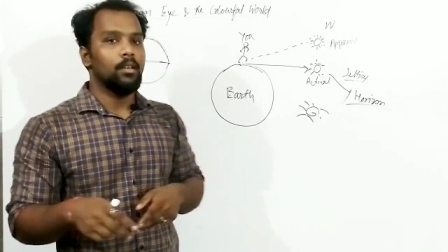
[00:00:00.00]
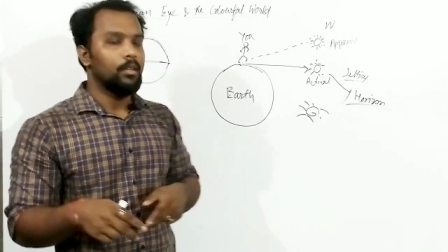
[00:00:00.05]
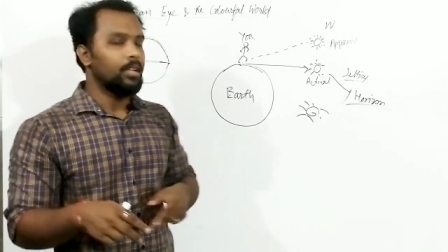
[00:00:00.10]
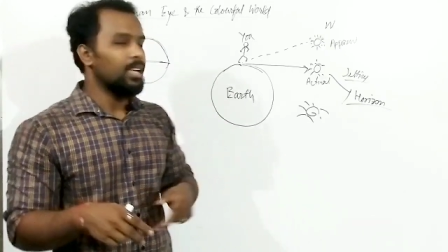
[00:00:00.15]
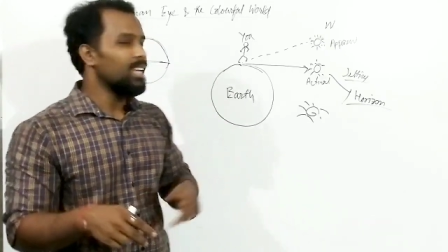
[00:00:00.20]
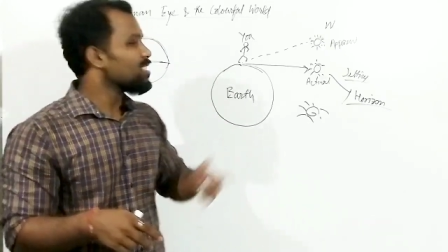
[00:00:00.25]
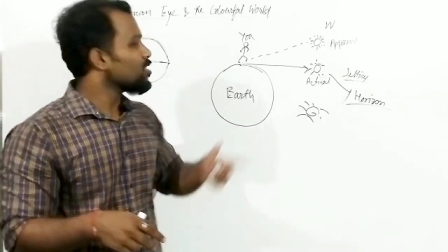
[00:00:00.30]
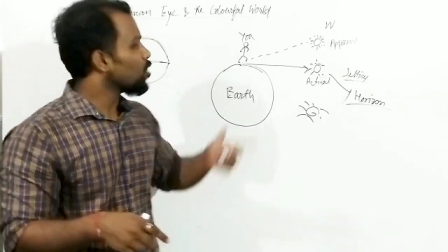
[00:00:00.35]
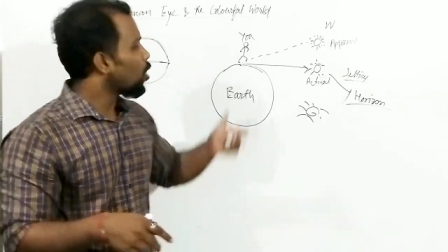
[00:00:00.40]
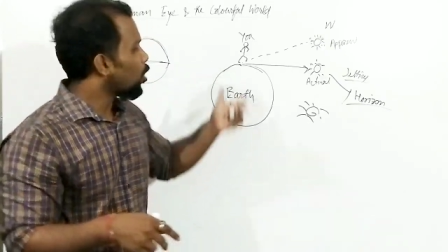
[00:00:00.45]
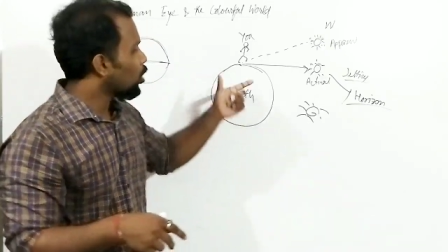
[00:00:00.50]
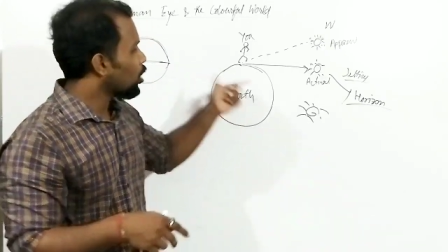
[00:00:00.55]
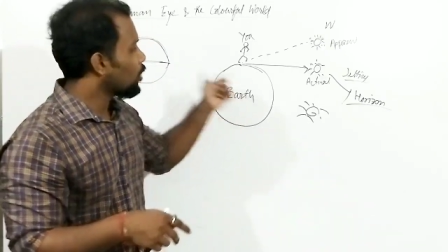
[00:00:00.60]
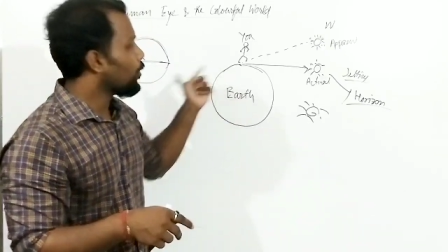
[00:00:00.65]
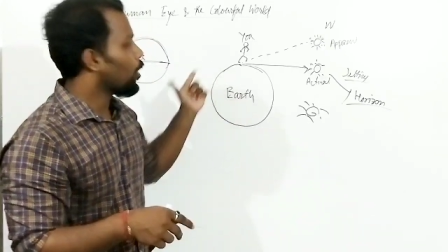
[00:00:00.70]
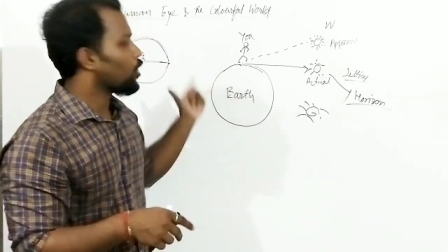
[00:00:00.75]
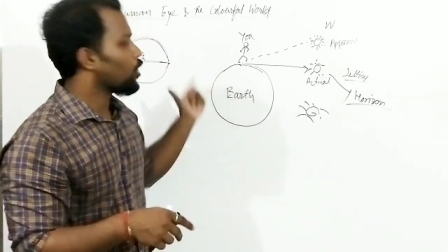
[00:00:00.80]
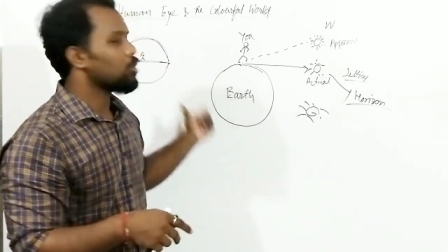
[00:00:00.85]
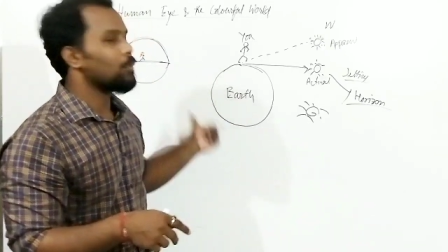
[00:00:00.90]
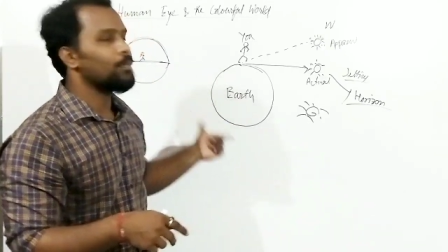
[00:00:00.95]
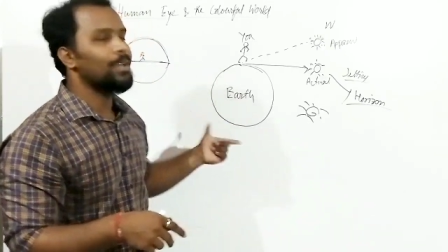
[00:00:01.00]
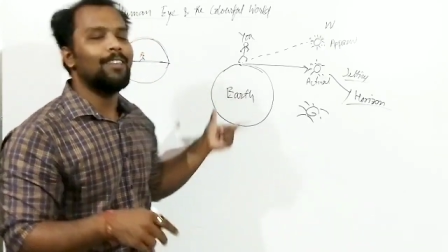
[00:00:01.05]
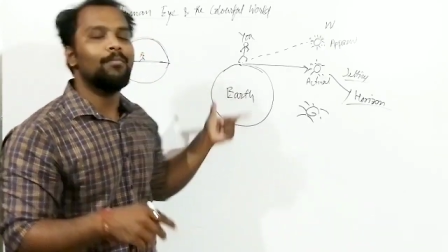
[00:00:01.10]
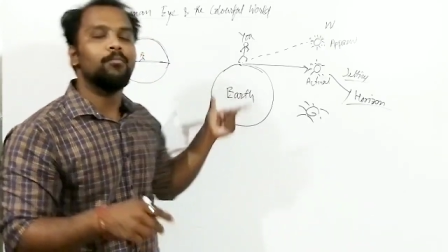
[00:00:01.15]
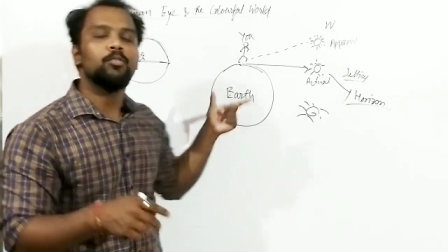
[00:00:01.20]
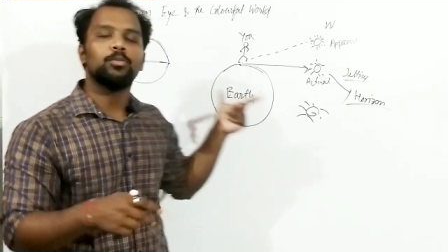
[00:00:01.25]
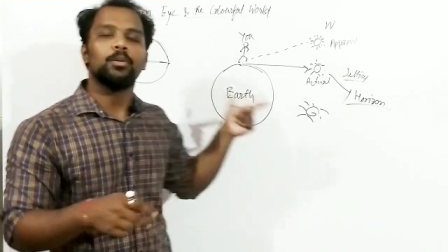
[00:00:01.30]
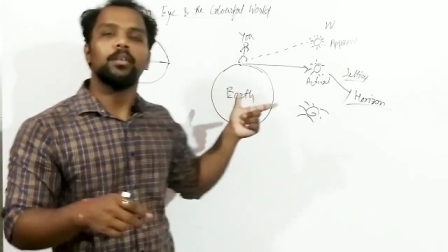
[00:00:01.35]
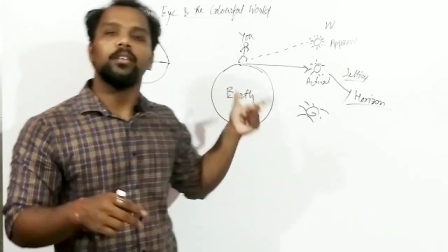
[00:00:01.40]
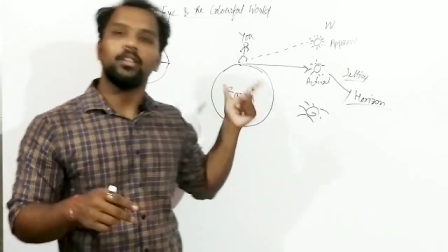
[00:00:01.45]
It is all because of the
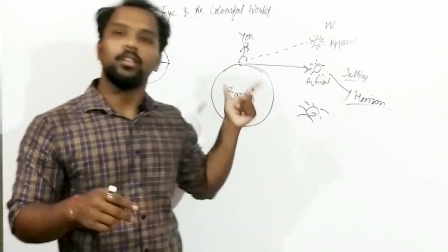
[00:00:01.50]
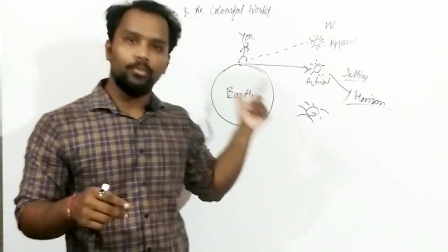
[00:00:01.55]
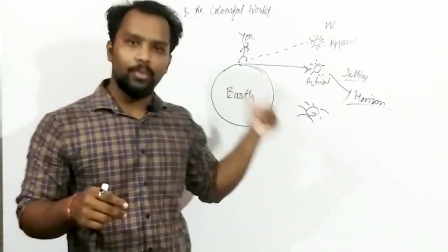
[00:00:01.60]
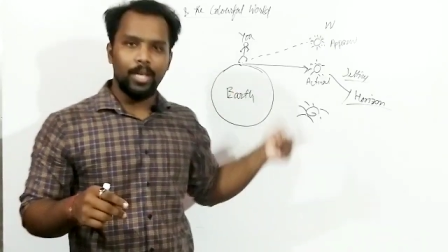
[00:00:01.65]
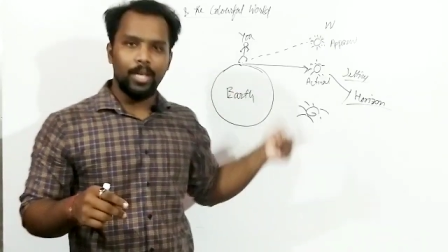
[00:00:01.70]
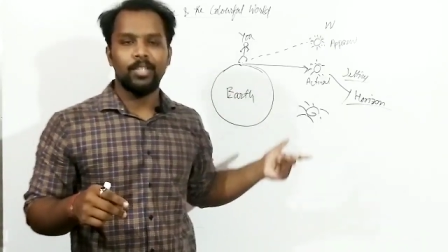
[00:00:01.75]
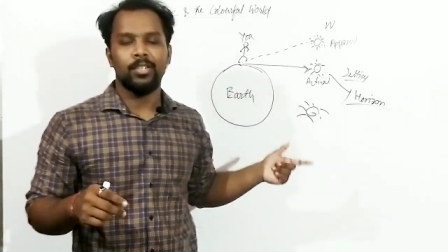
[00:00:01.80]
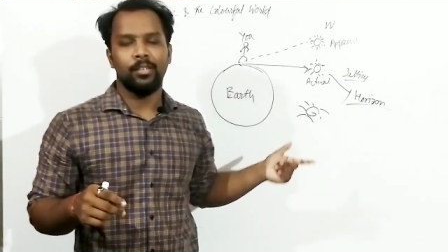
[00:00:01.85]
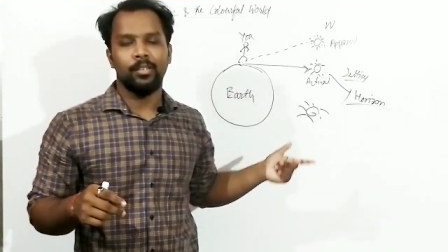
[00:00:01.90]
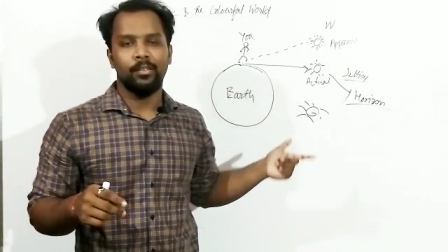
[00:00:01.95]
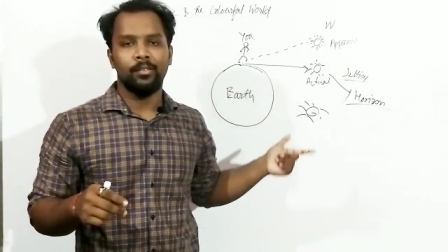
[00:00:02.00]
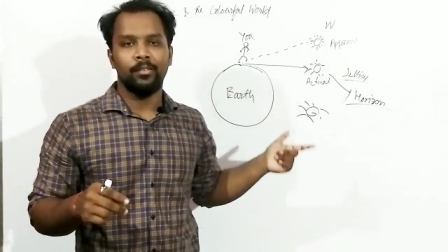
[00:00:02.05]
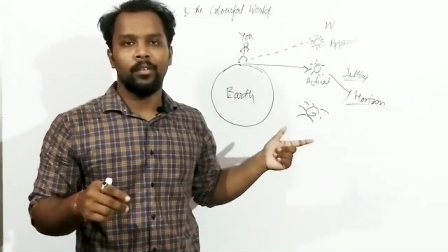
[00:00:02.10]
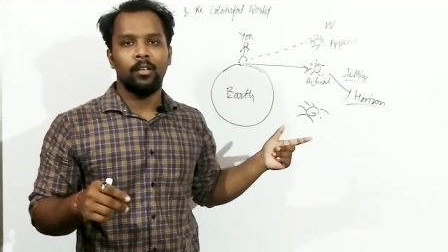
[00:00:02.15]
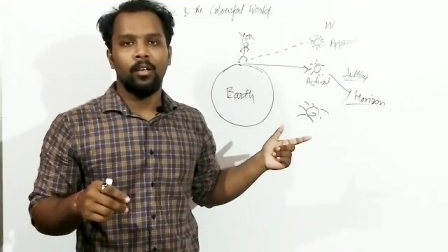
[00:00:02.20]
atmospheric refraction.